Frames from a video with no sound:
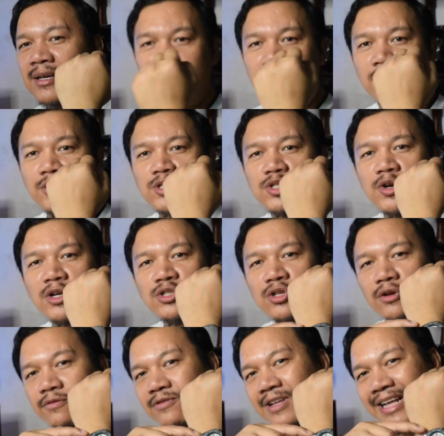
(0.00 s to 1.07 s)
The
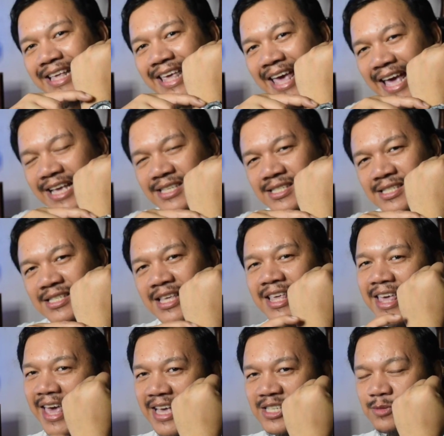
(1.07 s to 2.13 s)
construction of the case
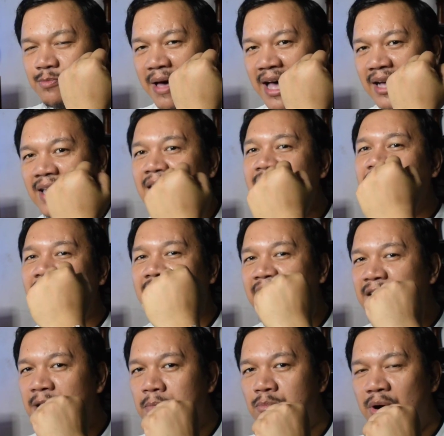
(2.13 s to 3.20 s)
back,
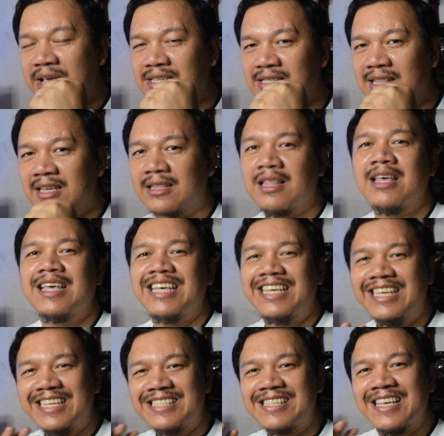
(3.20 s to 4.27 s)
and the bracelet
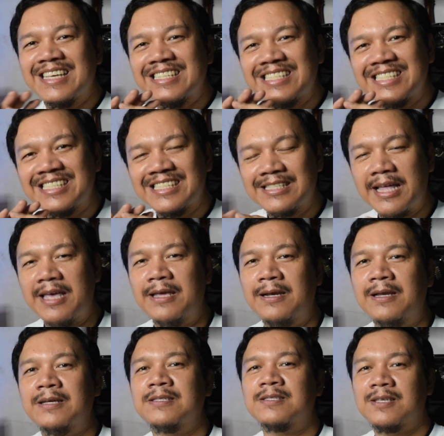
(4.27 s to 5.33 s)
is
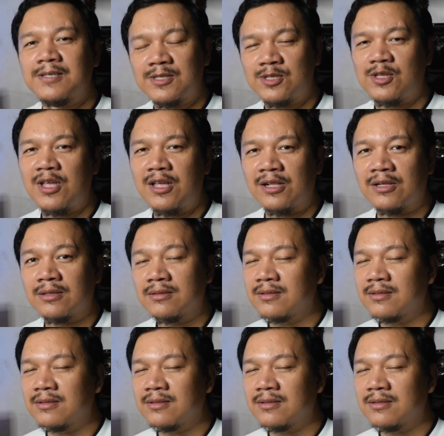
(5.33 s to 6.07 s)
stainless steel.